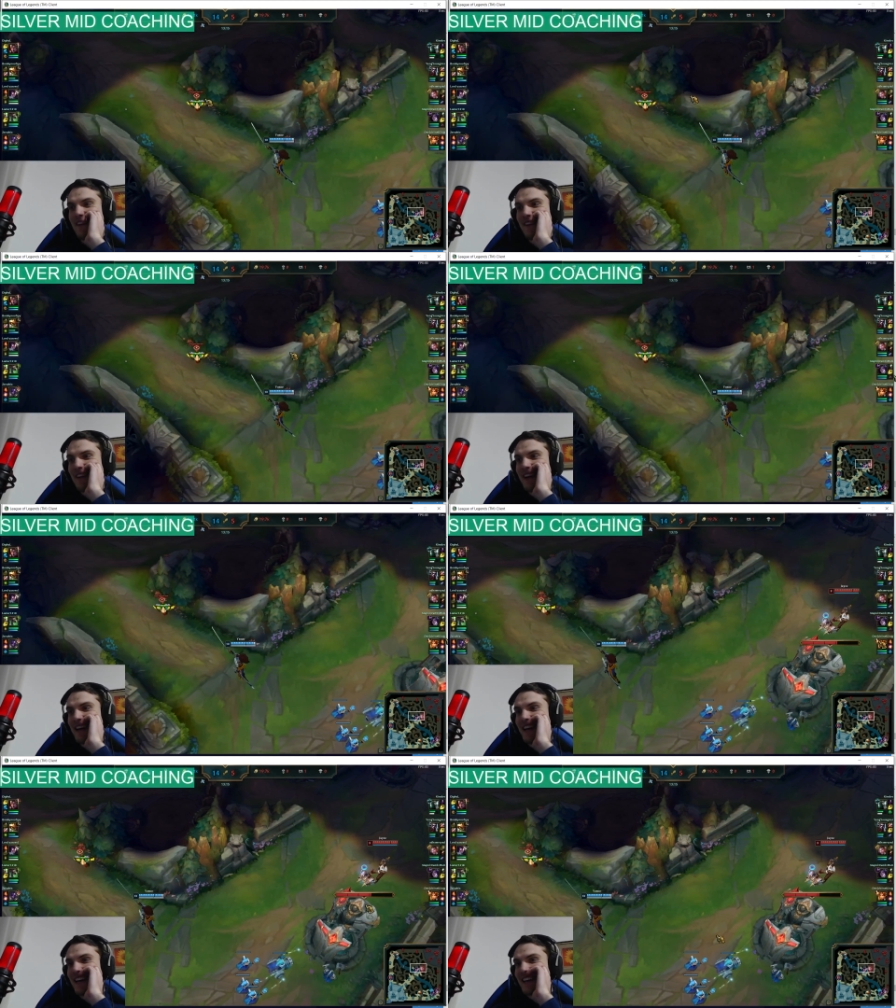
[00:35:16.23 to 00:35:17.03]

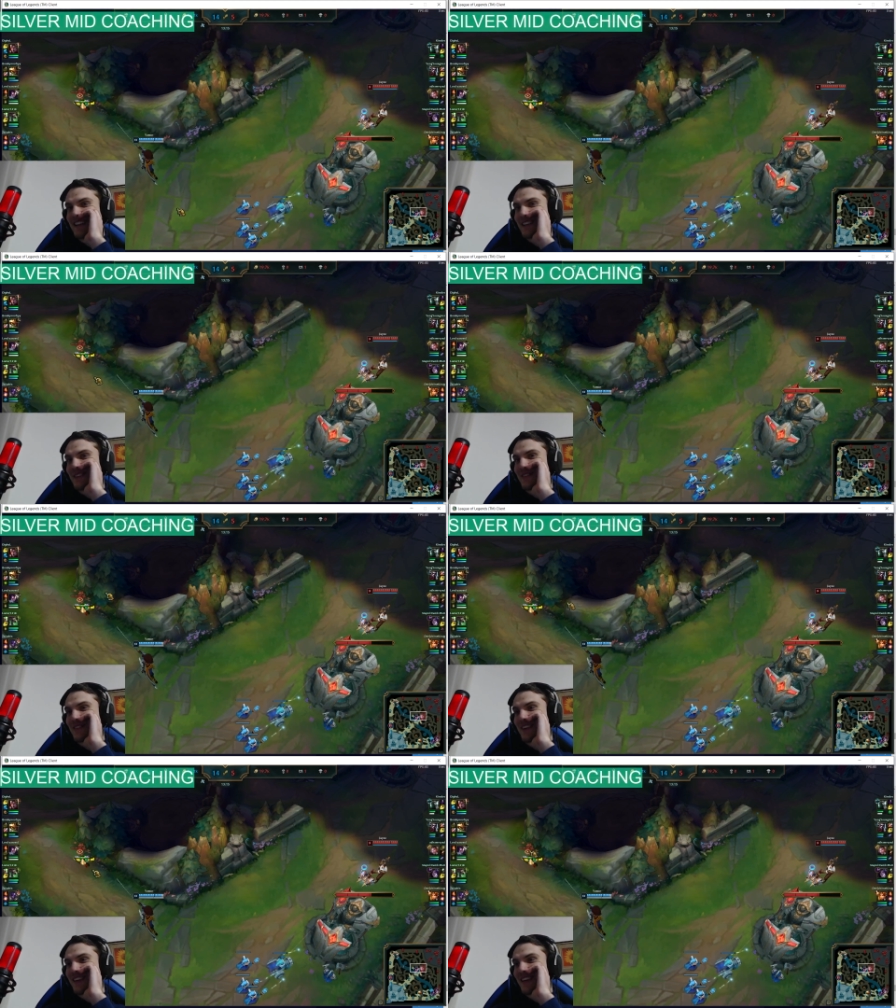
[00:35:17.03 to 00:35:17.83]
Right, so be
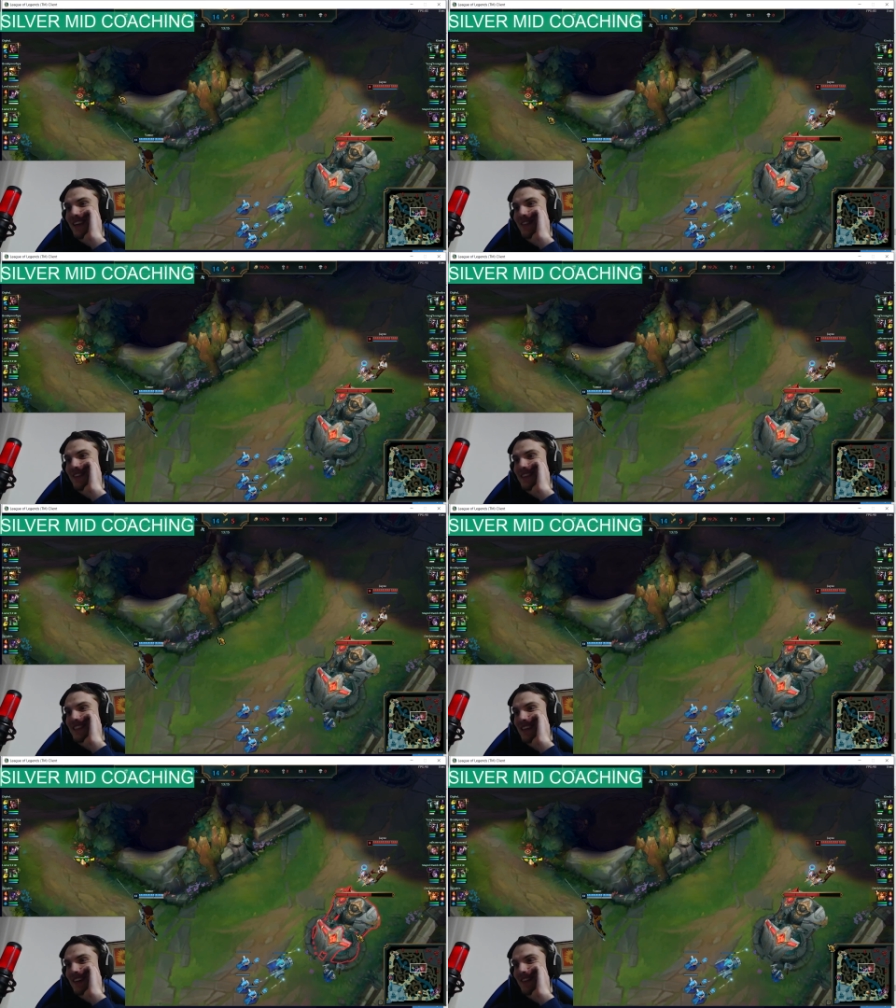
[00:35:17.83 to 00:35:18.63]
very careful with this
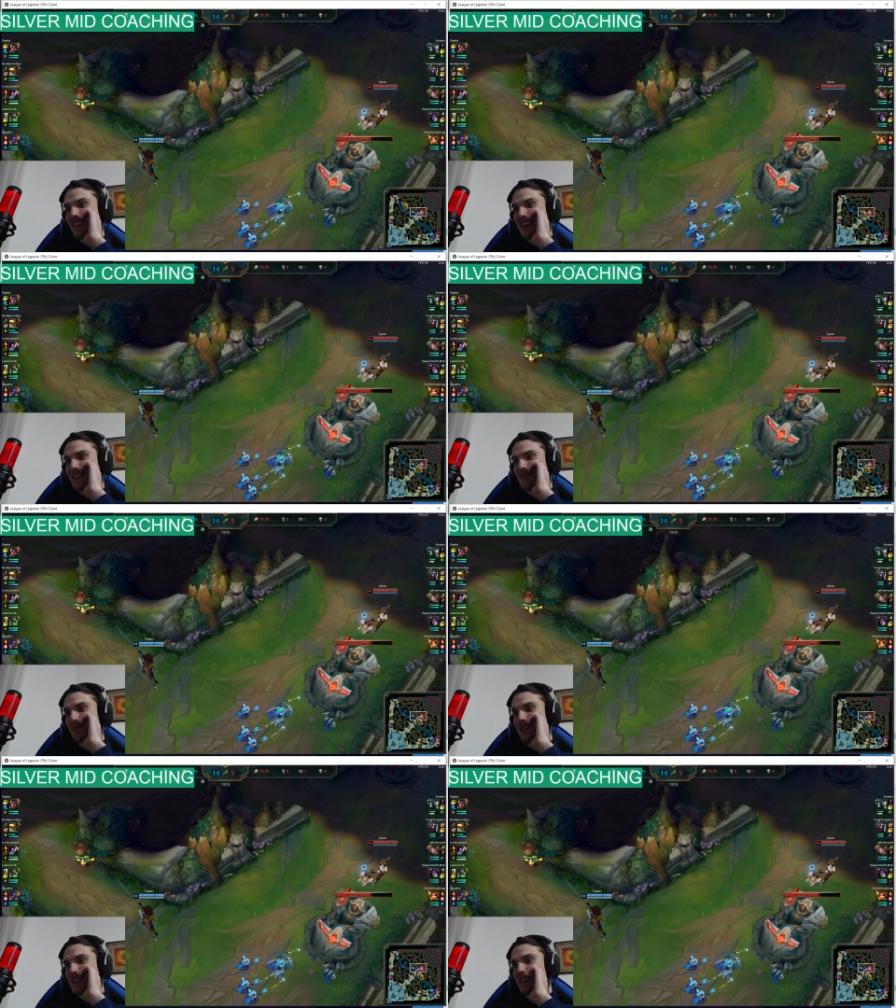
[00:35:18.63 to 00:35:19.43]
kind of thing. So
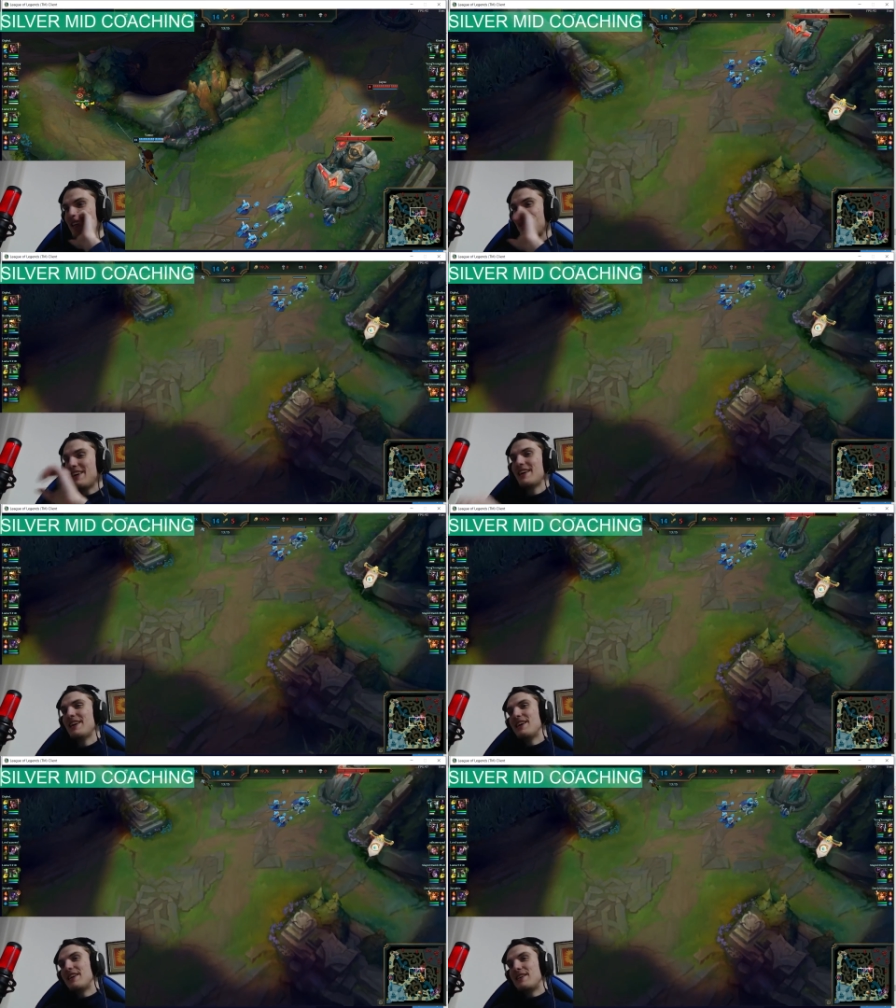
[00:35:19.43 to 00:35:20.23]
personally,
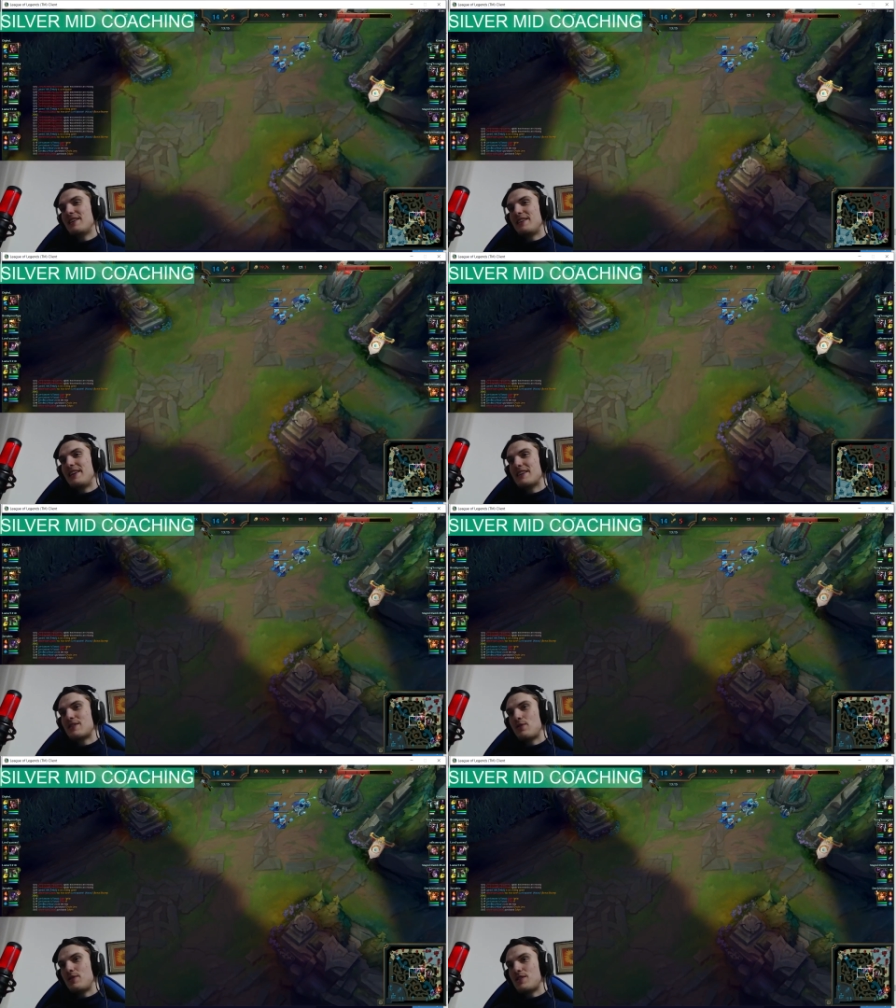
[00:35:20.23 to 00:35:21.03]
he has
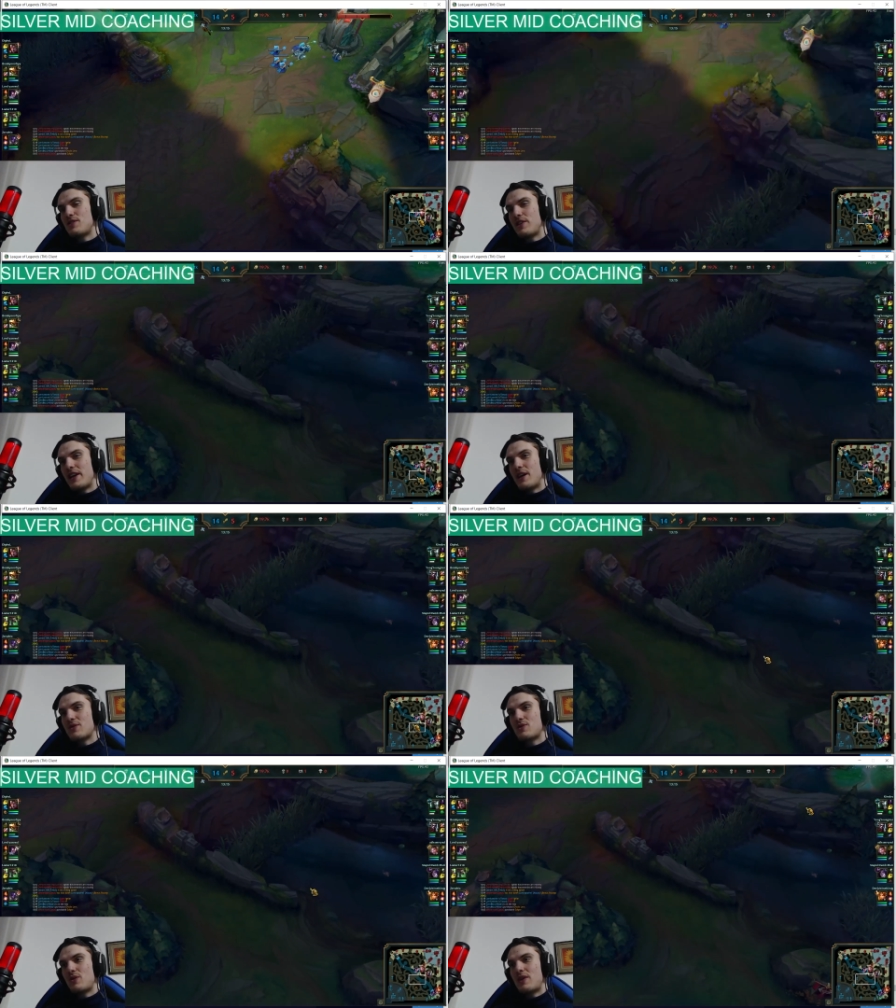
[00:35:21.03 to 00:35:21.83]
no vision right now,
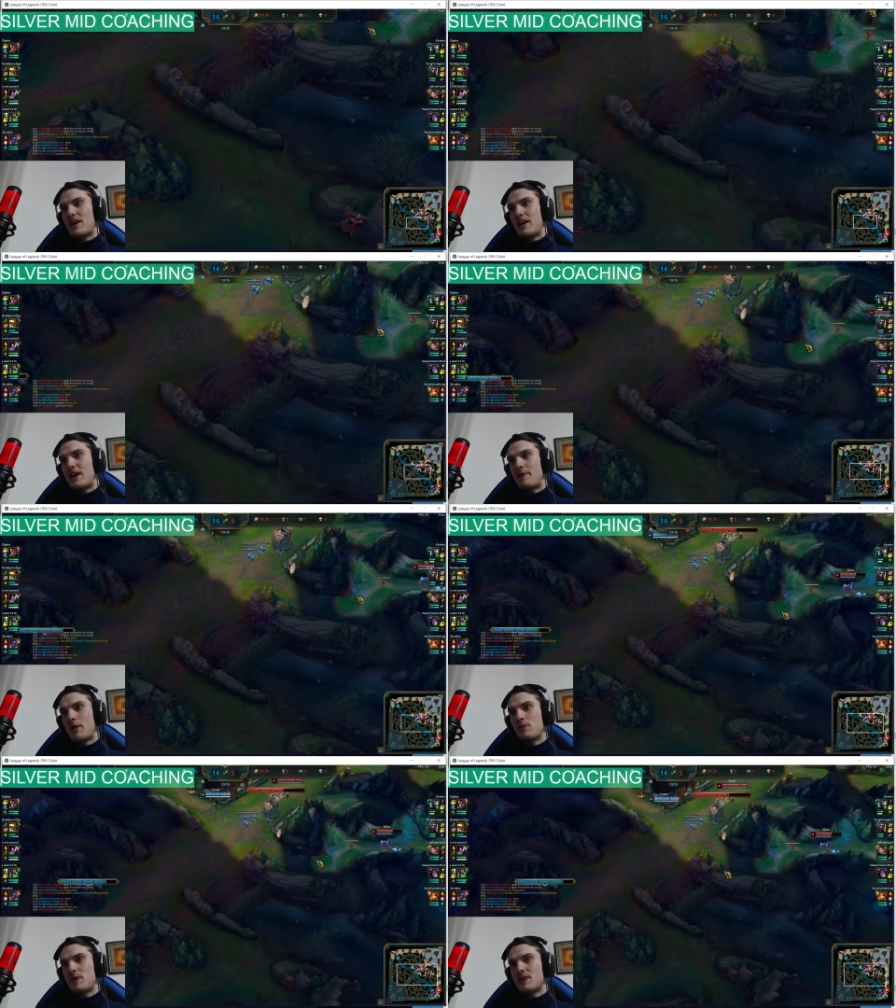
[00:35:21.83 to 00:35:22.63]
so I
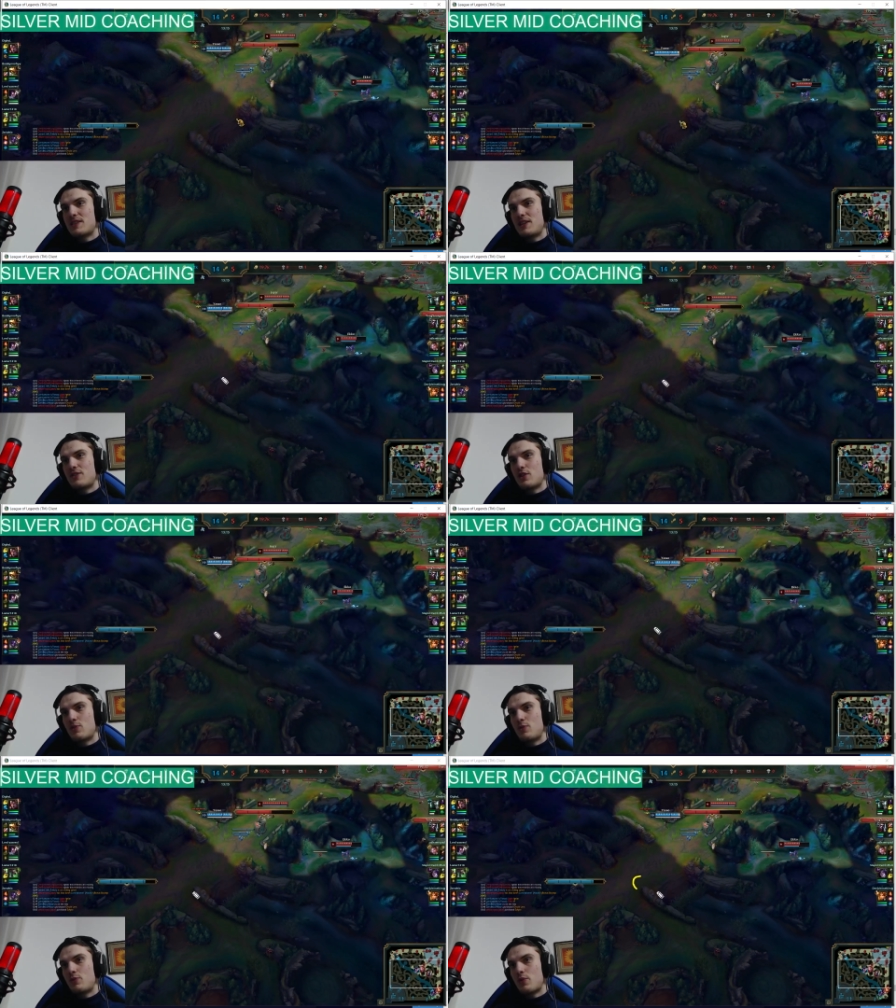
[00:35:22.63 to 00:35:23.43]
would personally try to
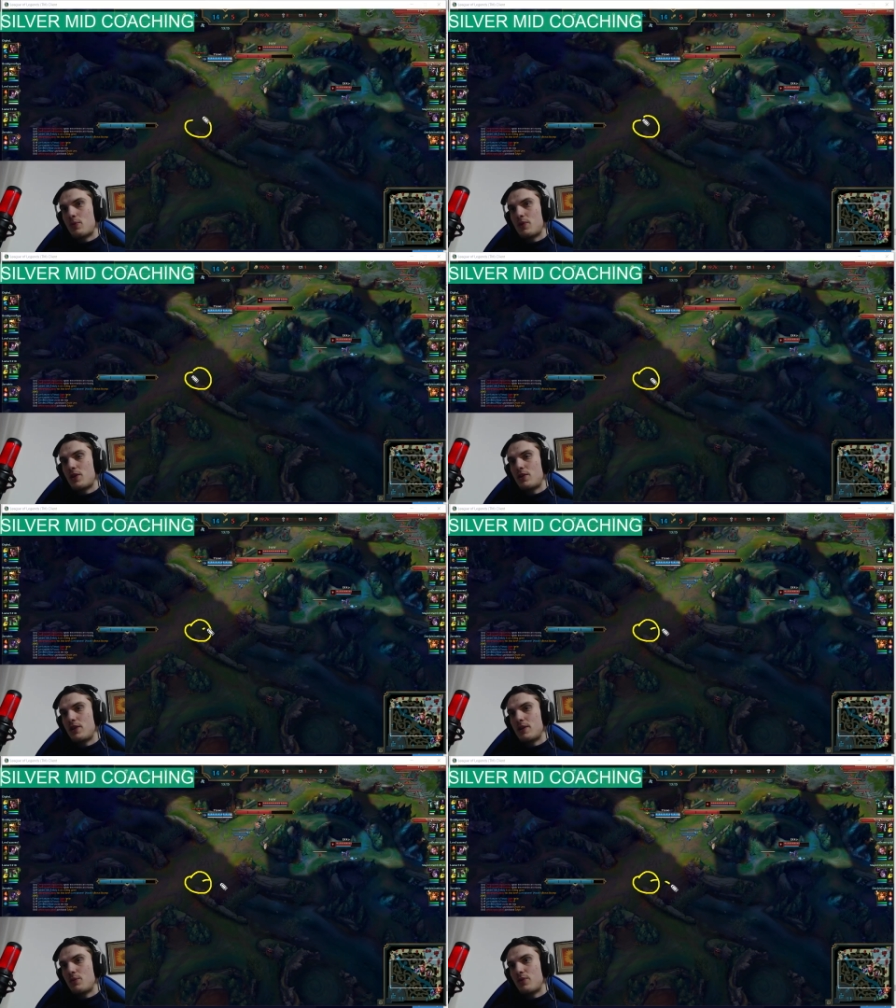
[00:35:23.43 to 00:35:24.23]
move from here
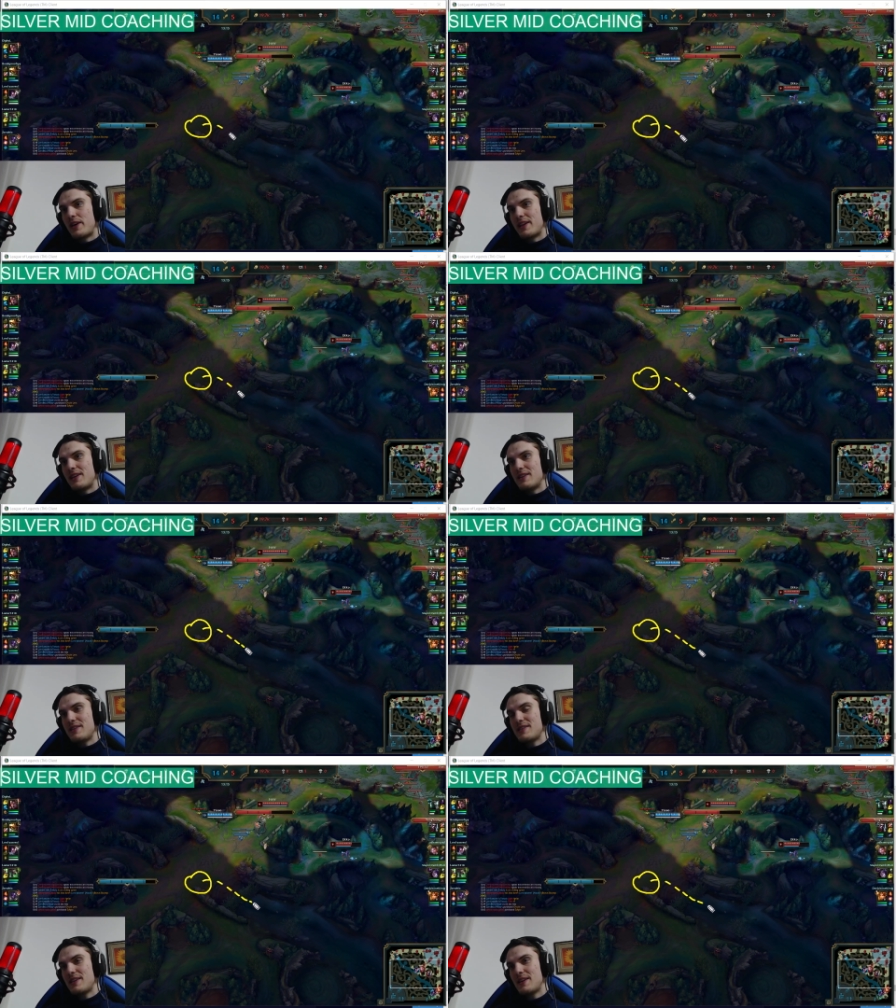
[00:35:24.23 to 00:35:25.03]
and move like this.